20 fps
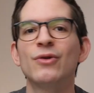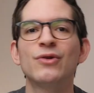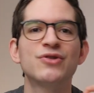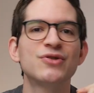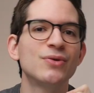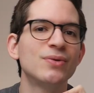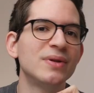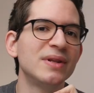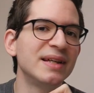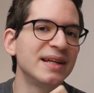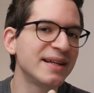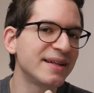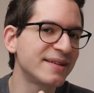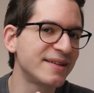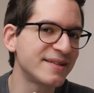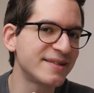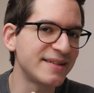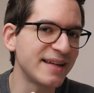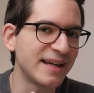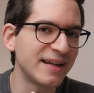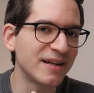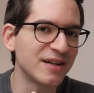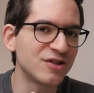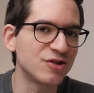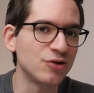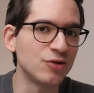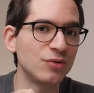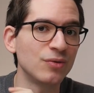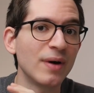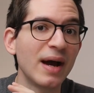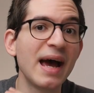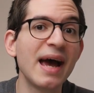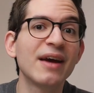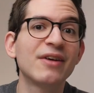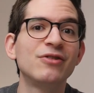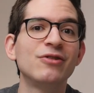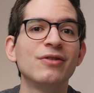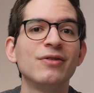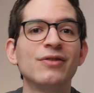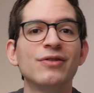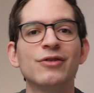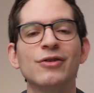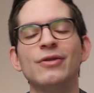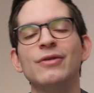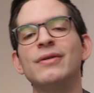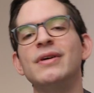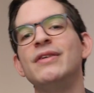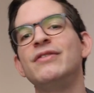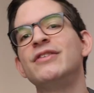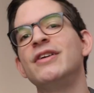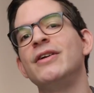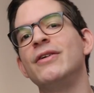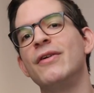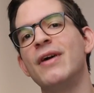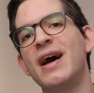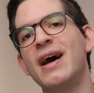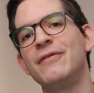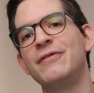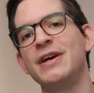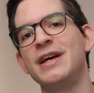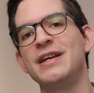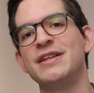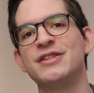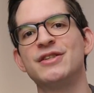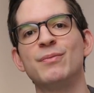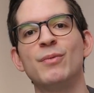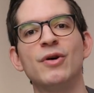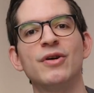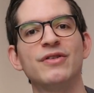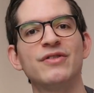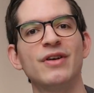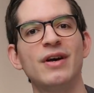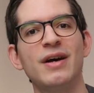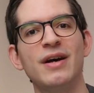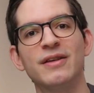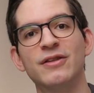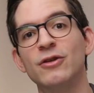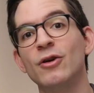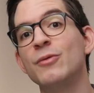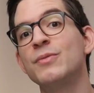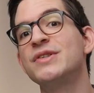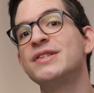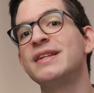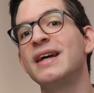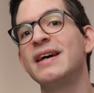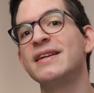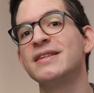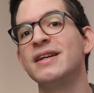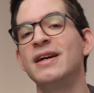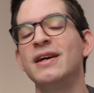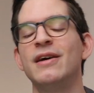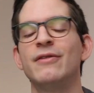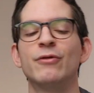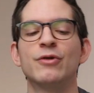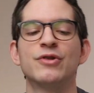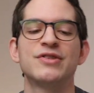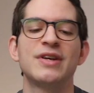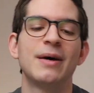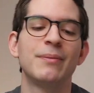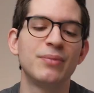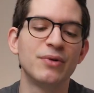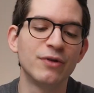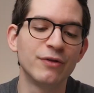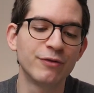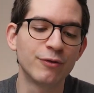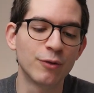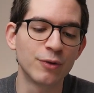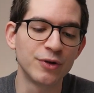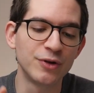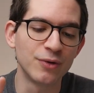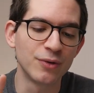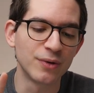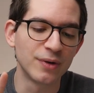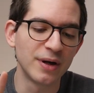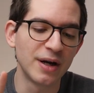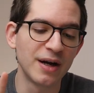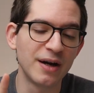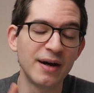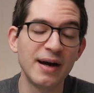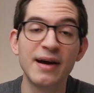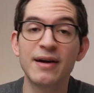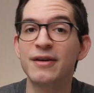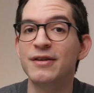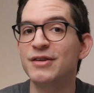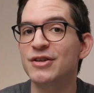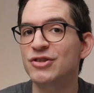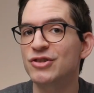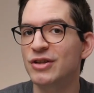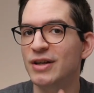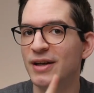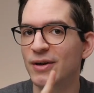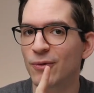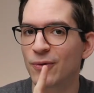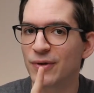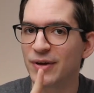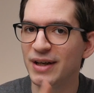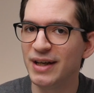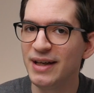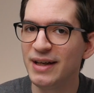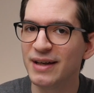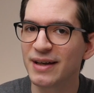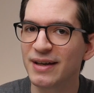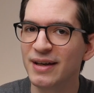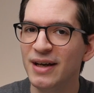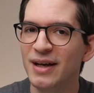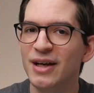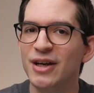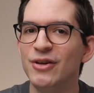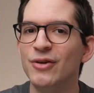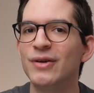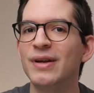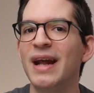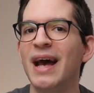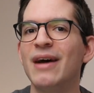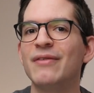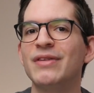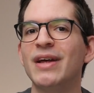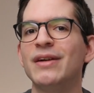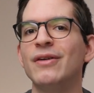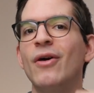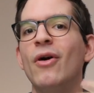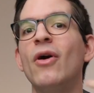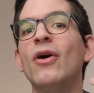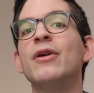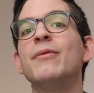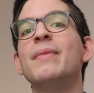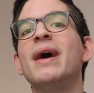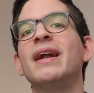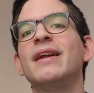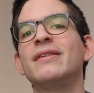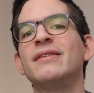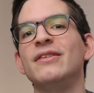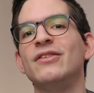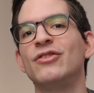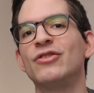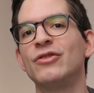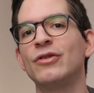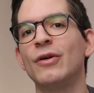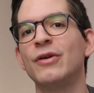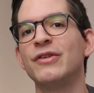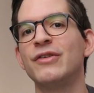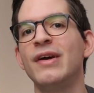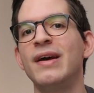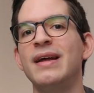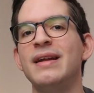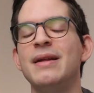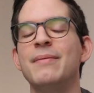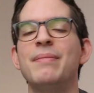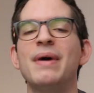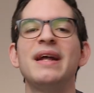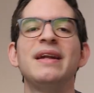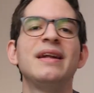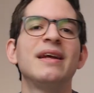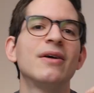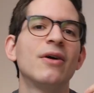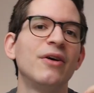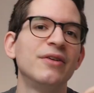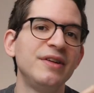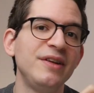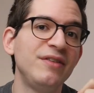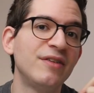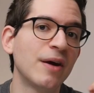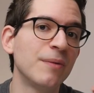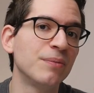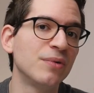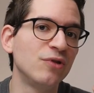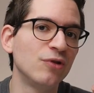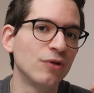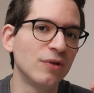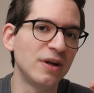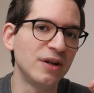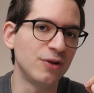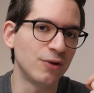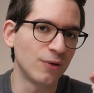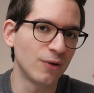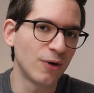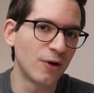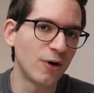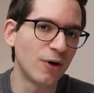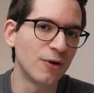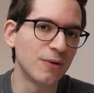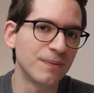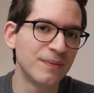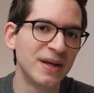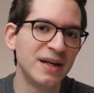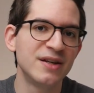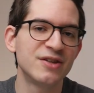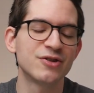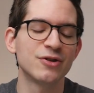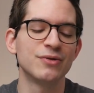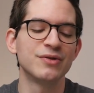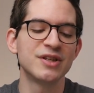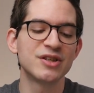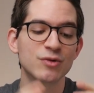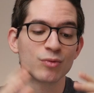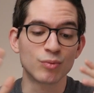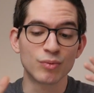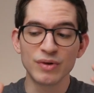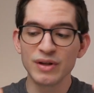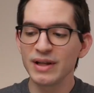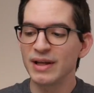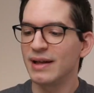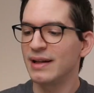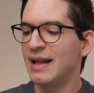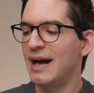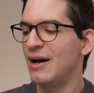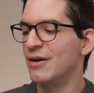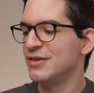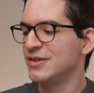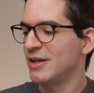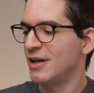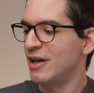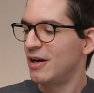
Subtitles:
also link this data to actions. So if, say, you have a smart thermostat, for example, for your air conditioning or heating, you can have that automatically start depending on the temperature in your home. So this really allows